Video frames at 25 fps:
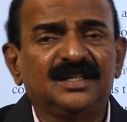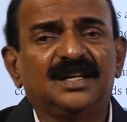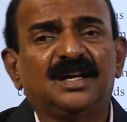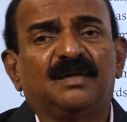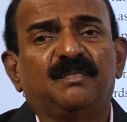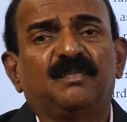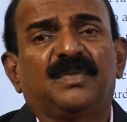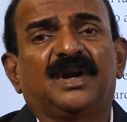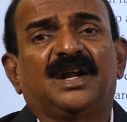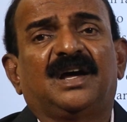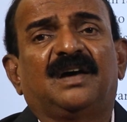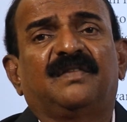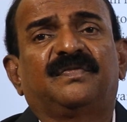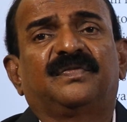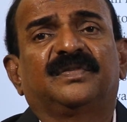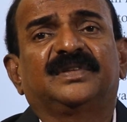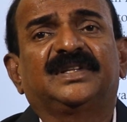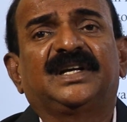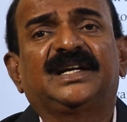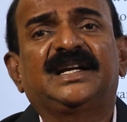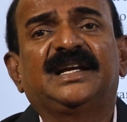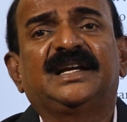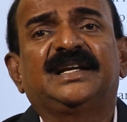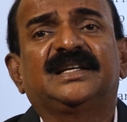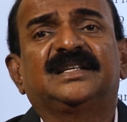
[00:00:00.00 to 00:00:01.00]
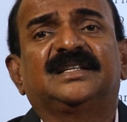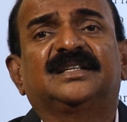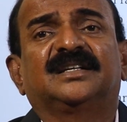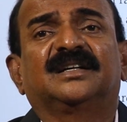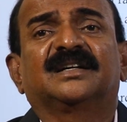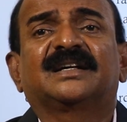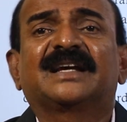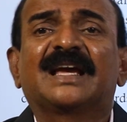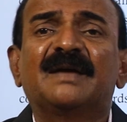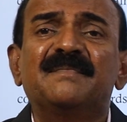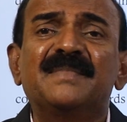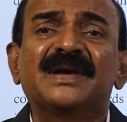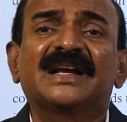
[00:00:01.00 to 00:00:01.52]
number of, that is
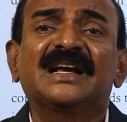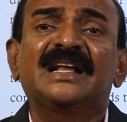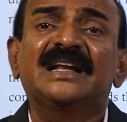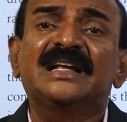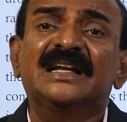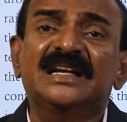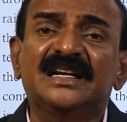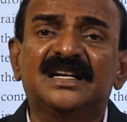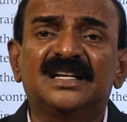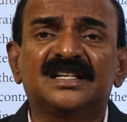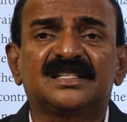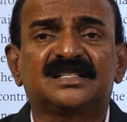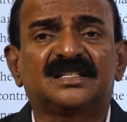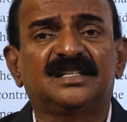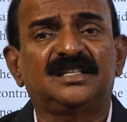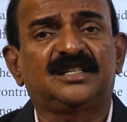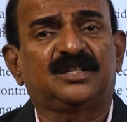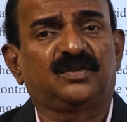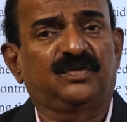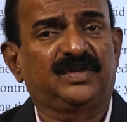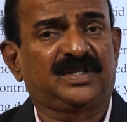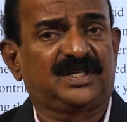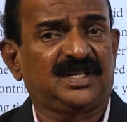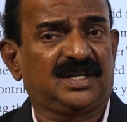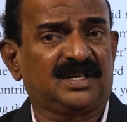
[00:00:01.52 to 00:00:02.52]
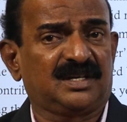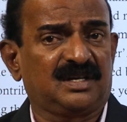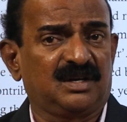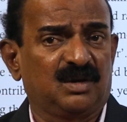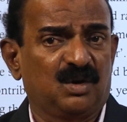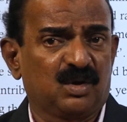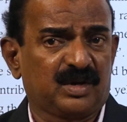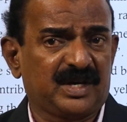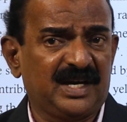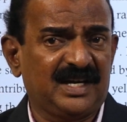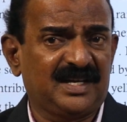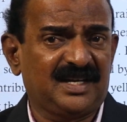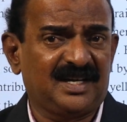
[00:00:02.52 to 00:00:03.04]
chemical industries which are
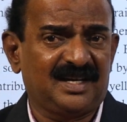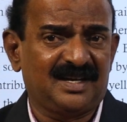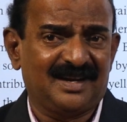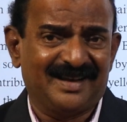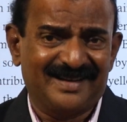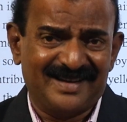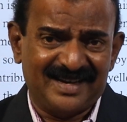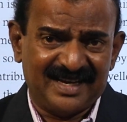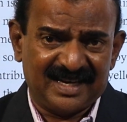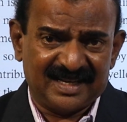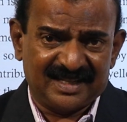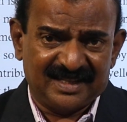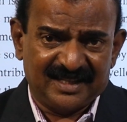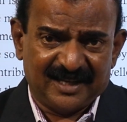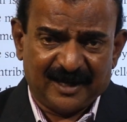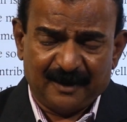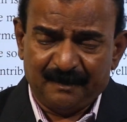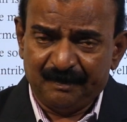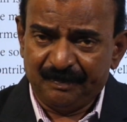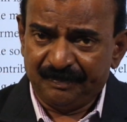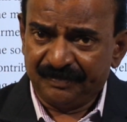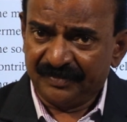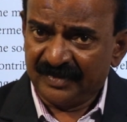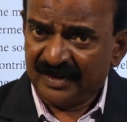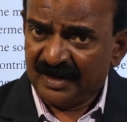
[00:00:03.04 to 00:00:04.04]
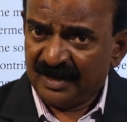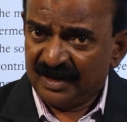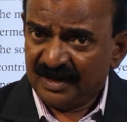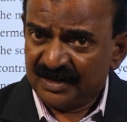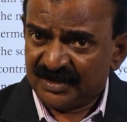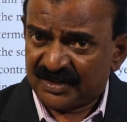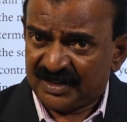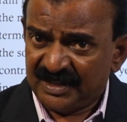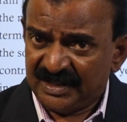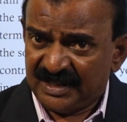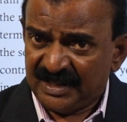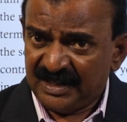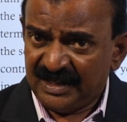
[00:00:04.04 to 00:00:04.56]
located near the
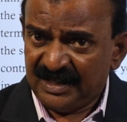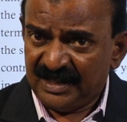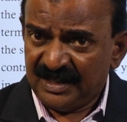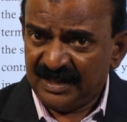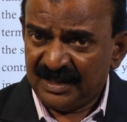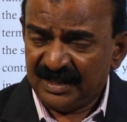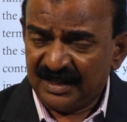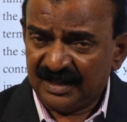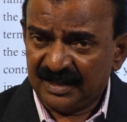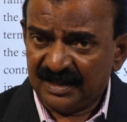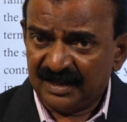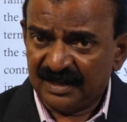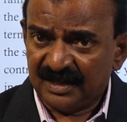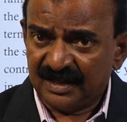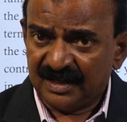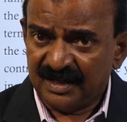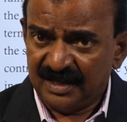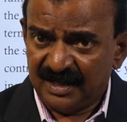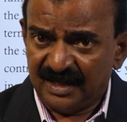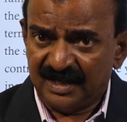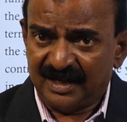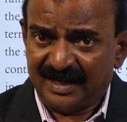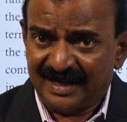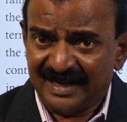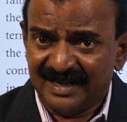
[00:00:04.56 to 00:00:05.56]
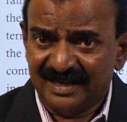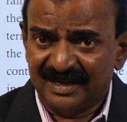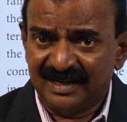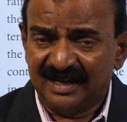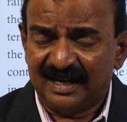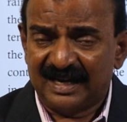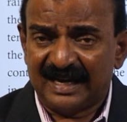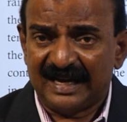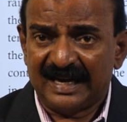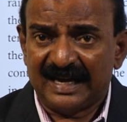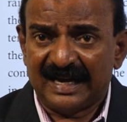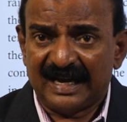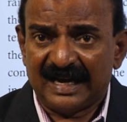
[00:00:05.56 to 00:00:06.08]
city, near in
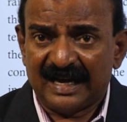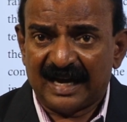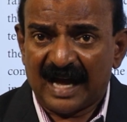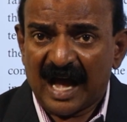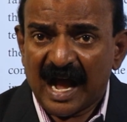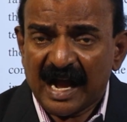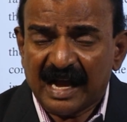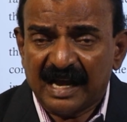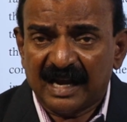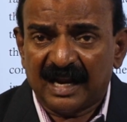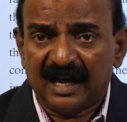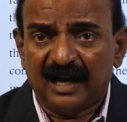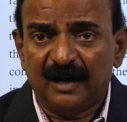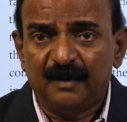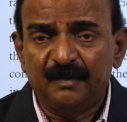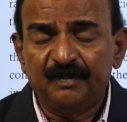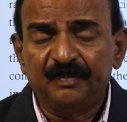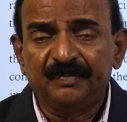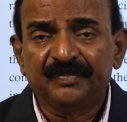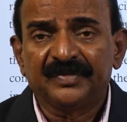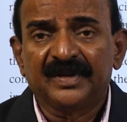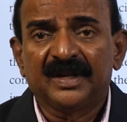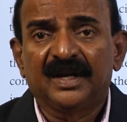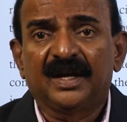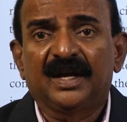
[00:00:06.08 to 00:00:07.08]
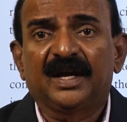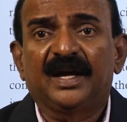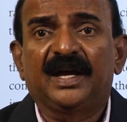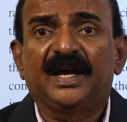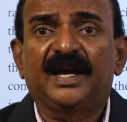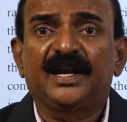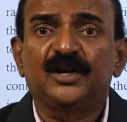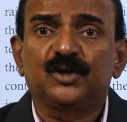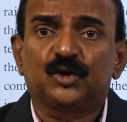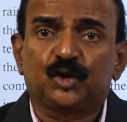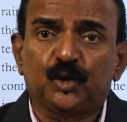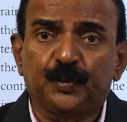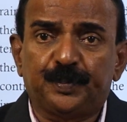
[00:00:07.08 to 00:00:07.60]
Agra,
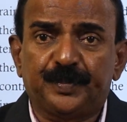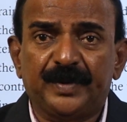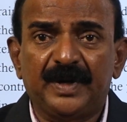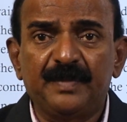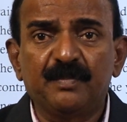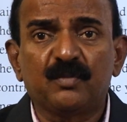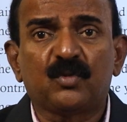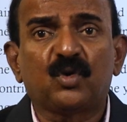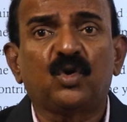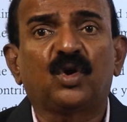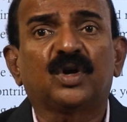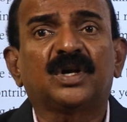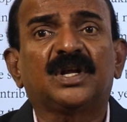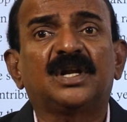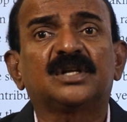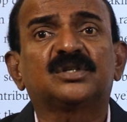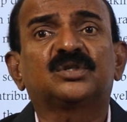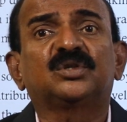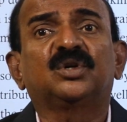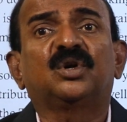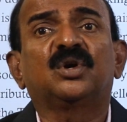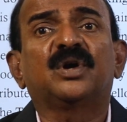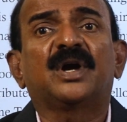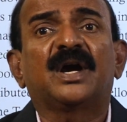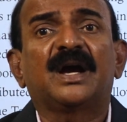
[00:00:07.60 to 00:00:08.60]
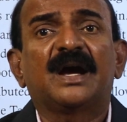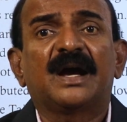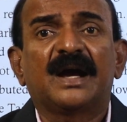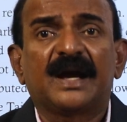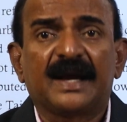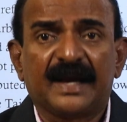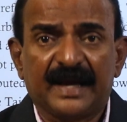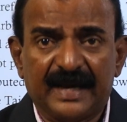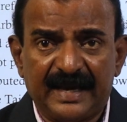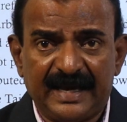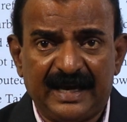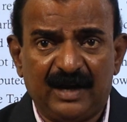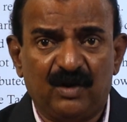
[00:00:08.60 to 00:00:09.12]
and Supreme Court also
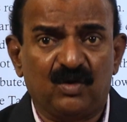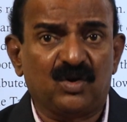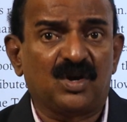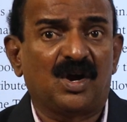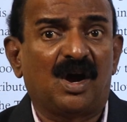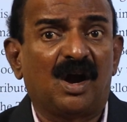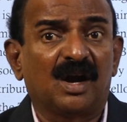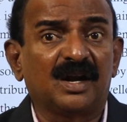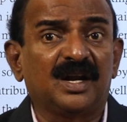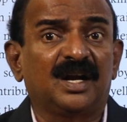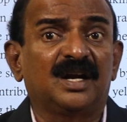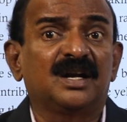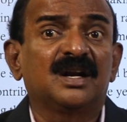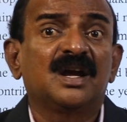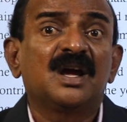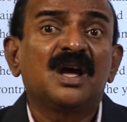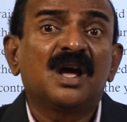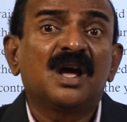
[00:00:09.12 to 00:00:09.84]
gave an order